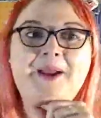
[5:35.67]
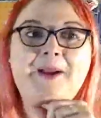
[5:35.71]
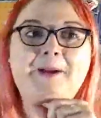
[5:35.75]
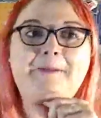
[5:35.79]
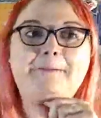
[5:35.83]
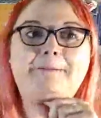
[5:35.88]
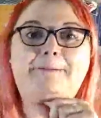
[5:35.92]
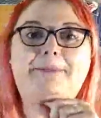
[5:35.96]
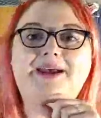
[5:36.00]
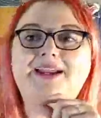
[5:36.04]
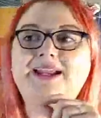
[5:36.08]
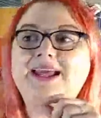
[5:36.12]

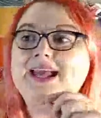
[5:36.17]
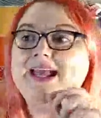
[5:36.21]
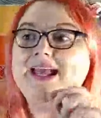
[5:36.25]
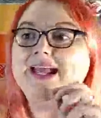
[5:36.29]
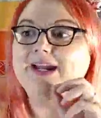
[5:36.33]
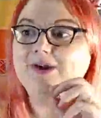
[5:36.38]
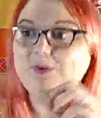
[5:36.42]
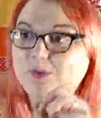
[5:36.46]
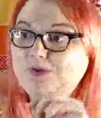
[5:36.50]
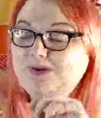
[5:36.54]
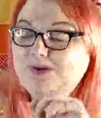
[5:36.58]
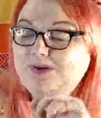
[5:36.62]
But
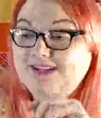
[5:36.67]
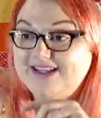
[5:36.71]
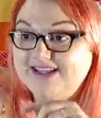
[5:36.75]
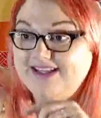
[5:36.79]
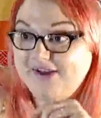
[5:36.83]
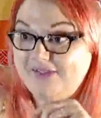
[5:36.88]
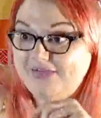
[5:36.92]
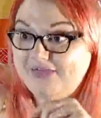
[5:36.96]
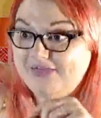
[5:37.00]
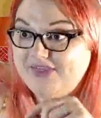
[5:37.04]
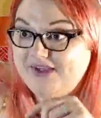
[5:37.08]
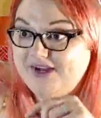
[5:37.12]
in order to
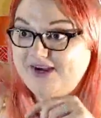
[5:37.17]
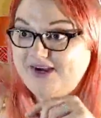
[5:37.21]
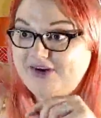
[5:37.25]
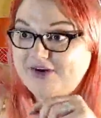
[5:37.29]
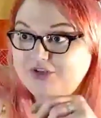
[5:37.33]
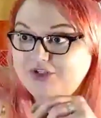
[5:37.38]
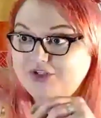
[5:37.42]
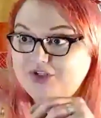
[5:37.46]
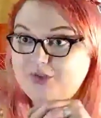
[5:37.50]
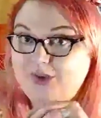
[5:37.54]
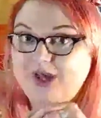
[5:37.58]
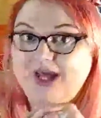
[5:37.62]
get there,
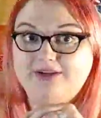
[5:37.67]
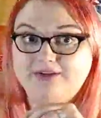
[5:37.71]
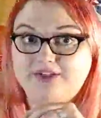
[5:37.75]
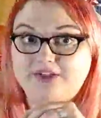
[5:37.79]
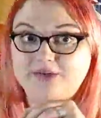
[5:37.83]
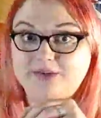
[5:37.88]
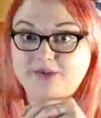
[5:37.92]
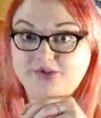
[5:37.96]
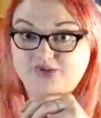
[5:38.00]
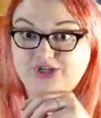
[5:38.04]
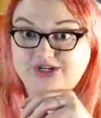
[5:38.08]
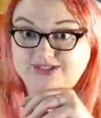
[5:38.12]
you have
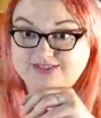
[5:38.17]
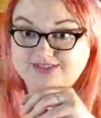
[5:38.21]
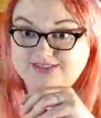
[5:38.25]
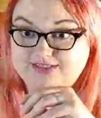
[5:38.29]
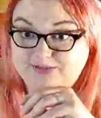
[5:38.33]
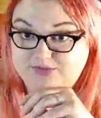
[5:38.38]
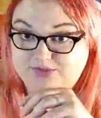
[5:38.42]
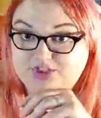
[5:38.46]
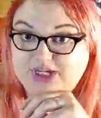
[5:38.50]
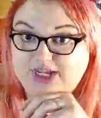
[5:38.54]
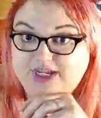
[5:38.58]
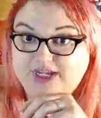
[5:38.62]
to address some
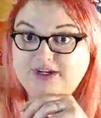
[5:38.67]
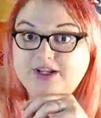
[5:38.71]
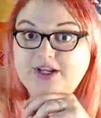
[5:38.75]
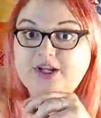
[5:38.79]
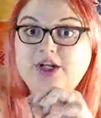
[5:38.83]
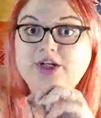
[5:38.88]
shit.